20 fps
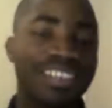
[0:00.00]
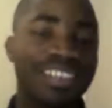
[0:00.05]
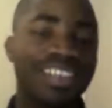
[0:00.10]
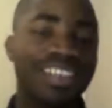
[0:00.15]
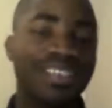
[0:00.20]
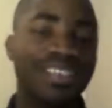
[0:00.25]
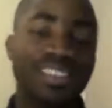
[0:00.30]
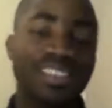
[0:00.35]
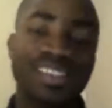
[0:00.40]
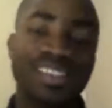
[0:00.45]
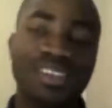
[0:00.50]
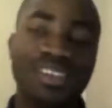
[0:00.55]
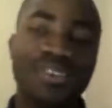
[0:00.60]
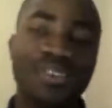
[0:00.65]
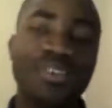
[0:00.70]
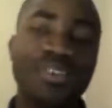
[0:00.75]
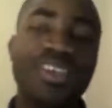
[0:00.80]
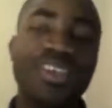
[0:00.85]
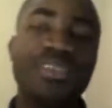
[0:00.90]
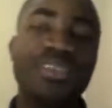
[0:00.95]
Now they tell
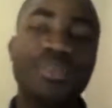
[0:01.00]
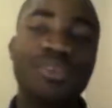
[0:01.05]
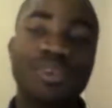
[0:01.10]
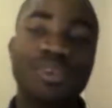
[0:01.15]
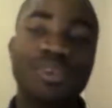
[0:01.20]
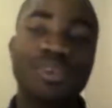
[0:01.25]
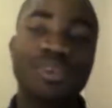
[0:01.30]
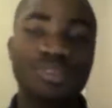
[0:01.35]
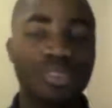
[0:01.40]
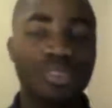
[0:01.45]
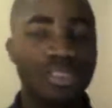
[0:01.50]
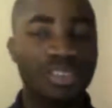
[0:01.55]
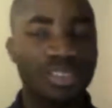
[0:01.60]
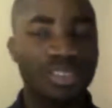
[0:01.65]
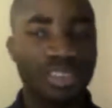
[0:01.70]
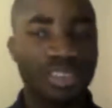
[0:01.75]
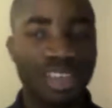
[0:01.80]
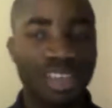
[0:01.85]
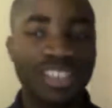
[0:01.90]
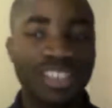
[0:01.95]
you it's because of the
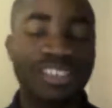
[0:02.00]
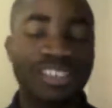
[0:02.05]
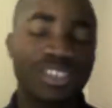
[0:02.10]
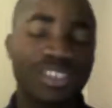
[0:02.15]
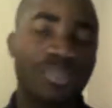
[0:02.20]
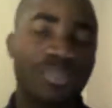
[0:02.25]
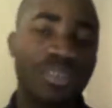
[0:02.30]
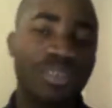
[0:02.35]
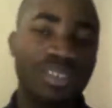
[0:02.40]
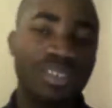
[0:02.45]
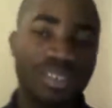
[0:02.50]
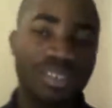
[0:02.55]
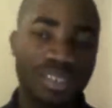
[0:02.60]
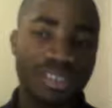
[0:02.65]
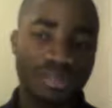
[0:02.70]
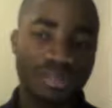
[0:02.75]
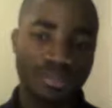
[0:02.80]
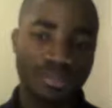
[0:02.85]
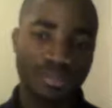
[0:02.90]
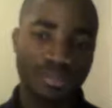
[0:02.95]
Dutch transparency.
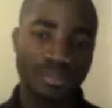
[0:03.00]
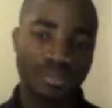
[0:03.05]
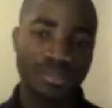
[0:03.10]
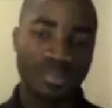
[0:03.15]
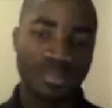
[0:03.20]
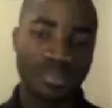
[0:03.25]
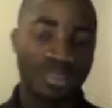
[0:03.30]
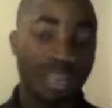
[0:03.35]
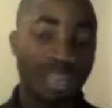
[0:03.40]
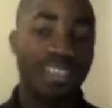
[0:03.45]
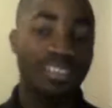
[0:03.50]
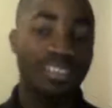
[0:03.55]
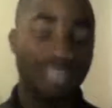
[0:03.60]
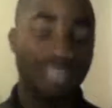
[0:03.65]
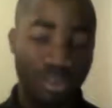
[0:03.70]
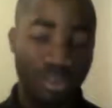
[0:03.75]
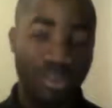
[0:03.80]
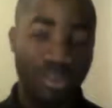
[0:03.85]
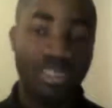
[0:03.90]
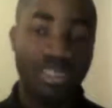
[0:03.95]
That is
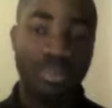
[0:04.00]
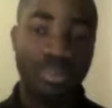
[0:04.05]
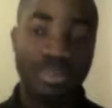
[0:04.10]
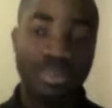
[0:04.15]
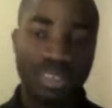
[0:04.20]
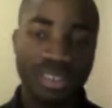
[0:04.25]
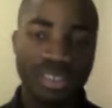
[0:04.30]
the concept.